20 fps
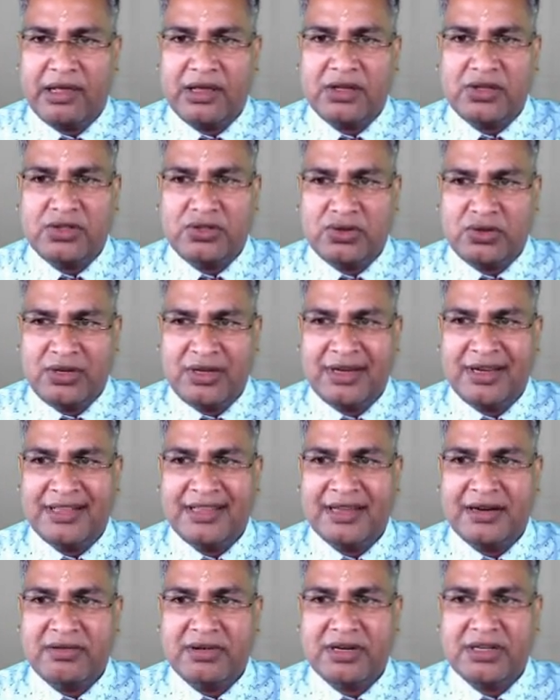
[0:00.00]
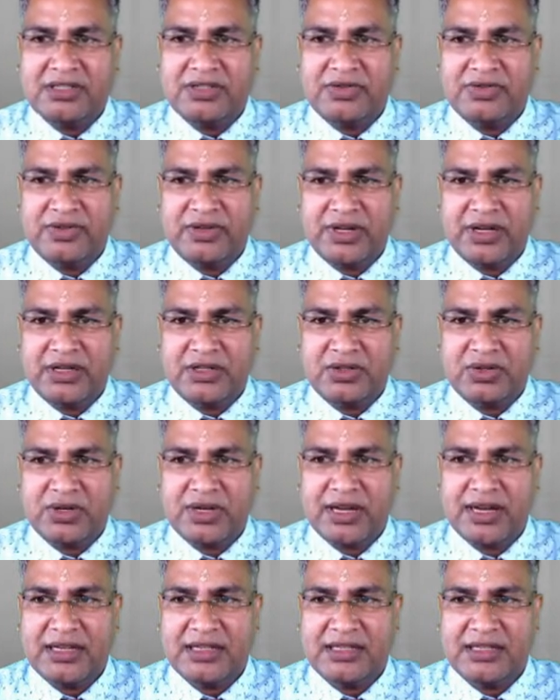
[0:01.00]
So, in other words, we also
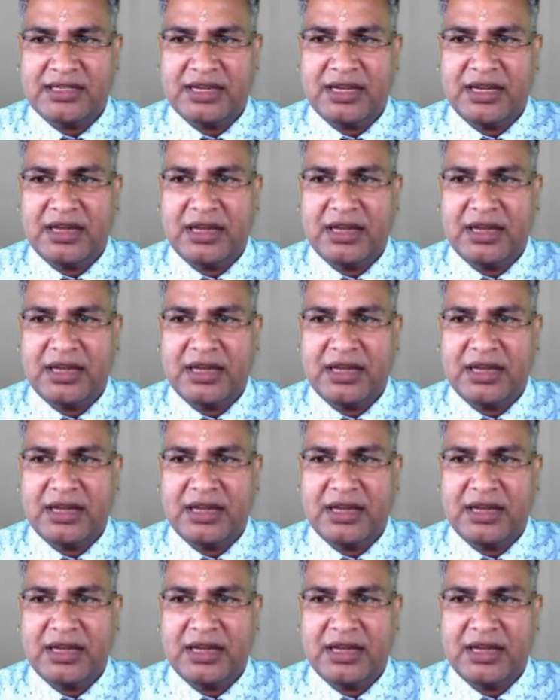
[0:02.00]
can say